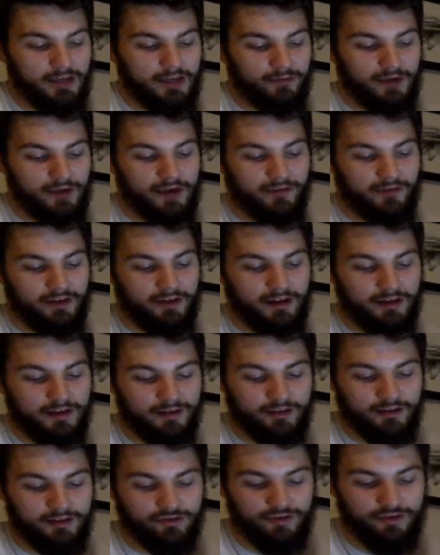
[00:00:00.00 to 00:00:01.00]
we have an
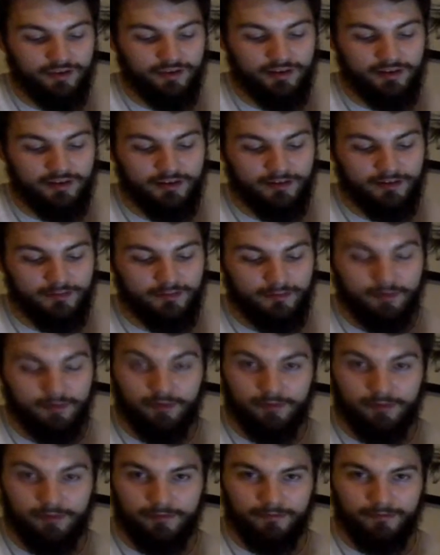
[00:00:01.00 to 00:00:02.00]
eccentric
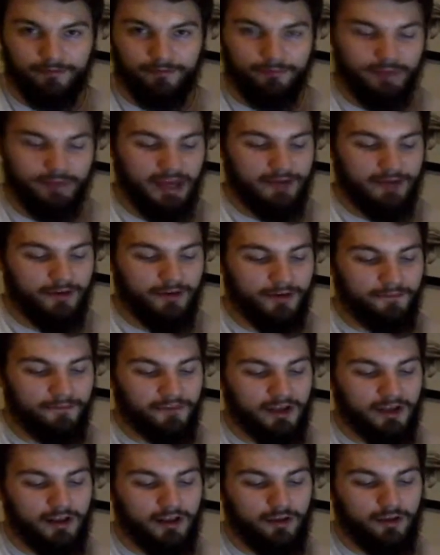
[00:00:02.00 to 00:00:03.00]
sort of behaviour,
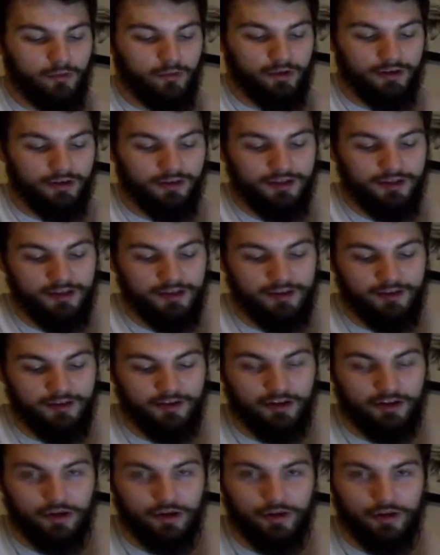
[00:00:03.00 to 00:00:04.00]
we can see that it's
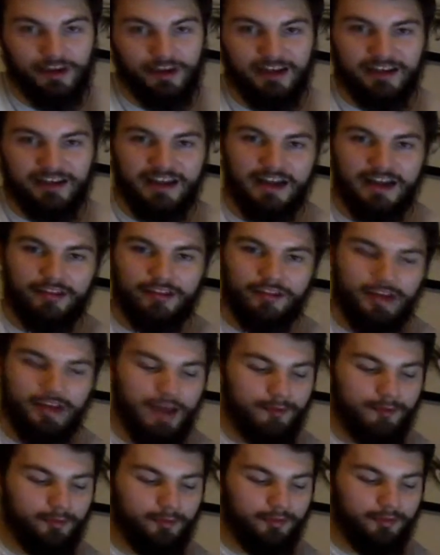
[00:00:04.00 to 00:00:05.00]
going to go in and out of the
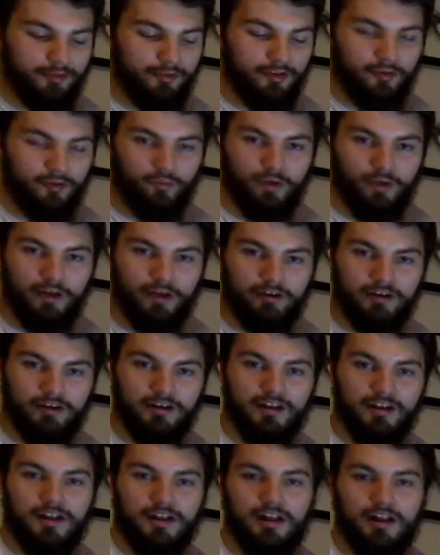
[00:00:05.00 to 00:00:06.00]
habitable zone,
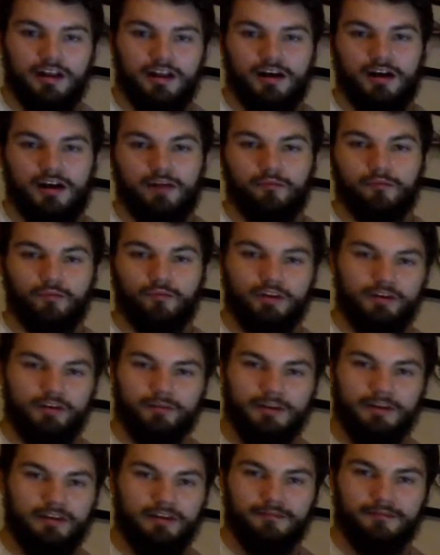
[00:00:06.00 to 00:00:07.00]
wherein it'll
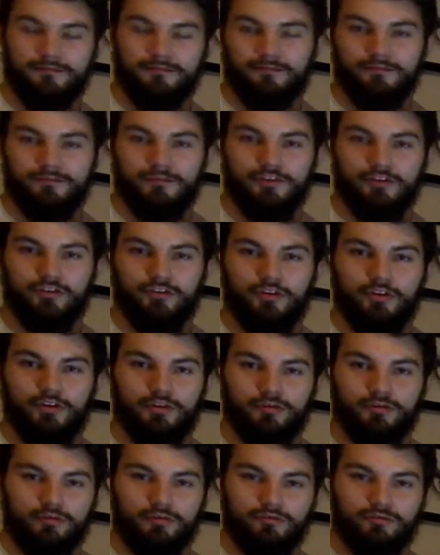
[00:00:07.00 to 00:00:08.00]
be
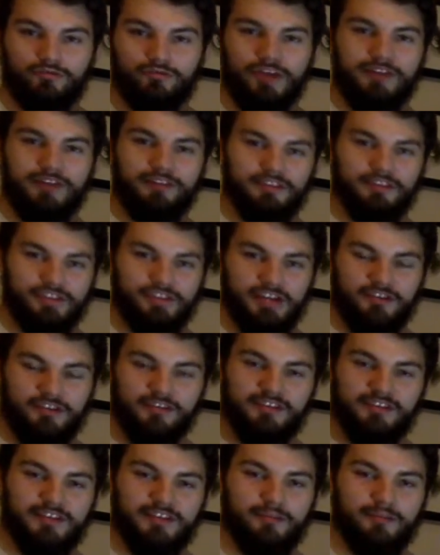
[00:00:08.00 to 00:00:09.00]
going through drastic
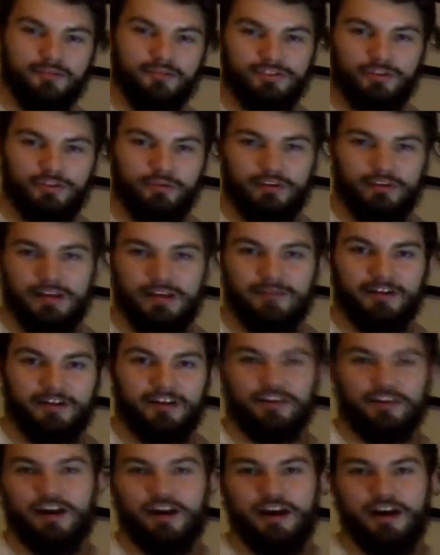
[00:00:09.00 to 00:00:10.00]
changes in temperature. We'll have
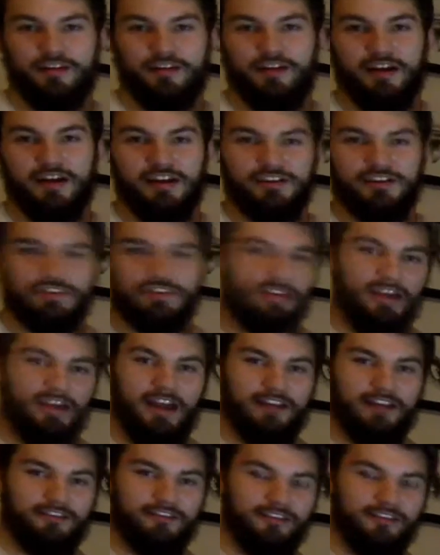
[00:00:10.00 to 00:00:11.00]
like an ice age
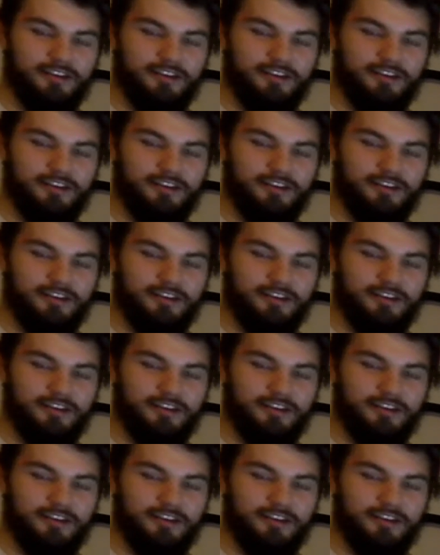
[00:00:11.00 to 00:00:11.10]
and